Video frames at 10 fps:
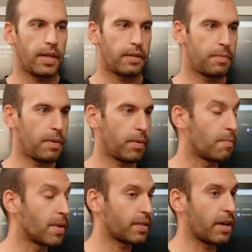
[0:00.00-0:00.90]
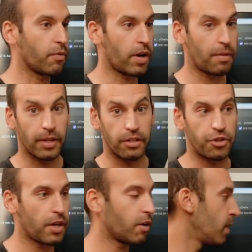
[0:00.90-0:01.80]
Seth, to people that missed that run-up like
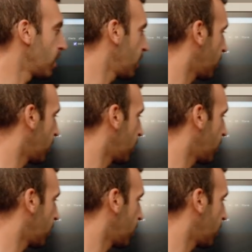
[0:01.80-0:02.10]
Gio,